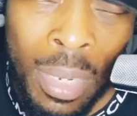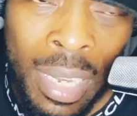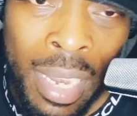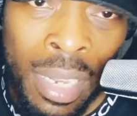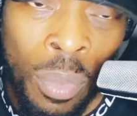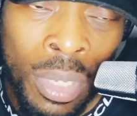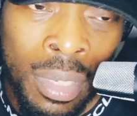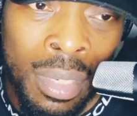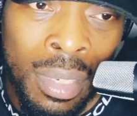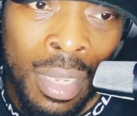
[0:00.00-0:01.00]
clearly it
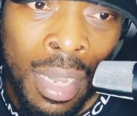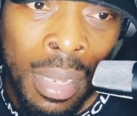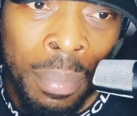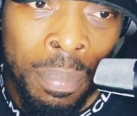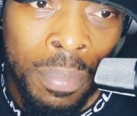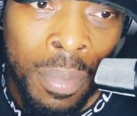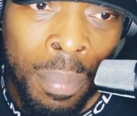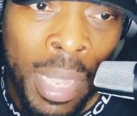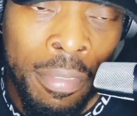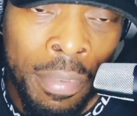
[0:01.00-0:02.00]
wasn't
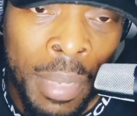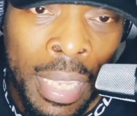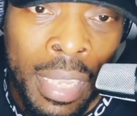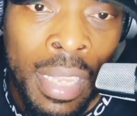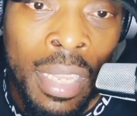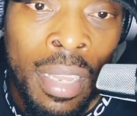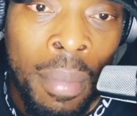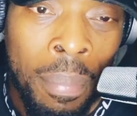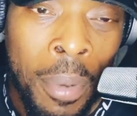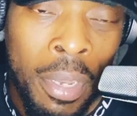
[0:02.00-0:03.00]
meant for me.
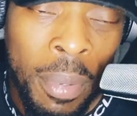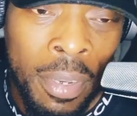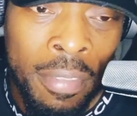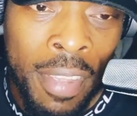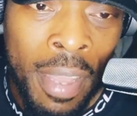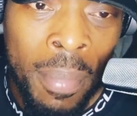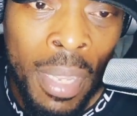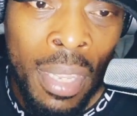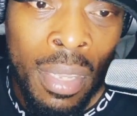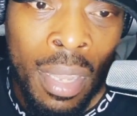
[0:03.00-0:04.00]
Bodybuilding found
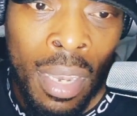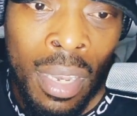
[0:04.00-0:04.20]
me. I